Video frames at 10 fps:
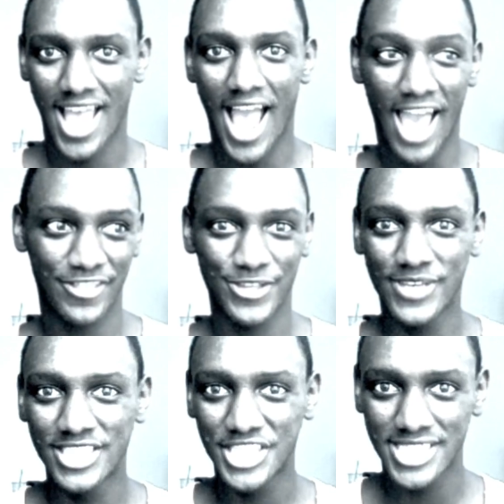Either you
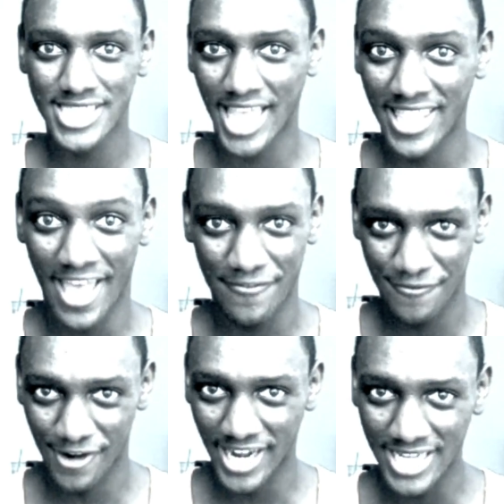can just say that
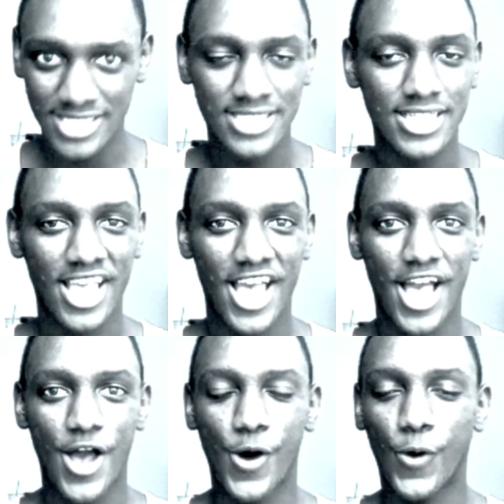phrase,
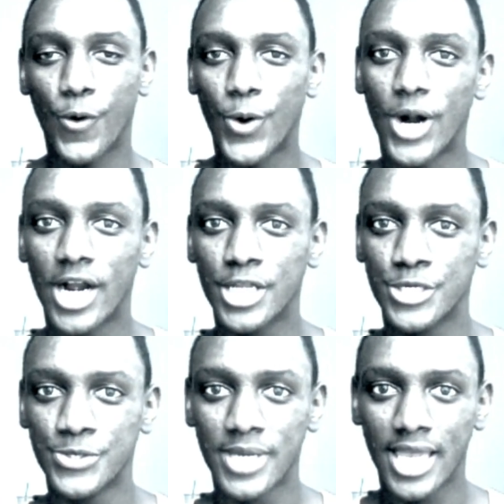or
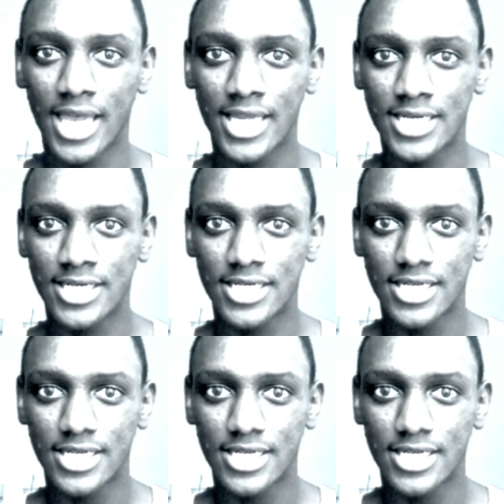you can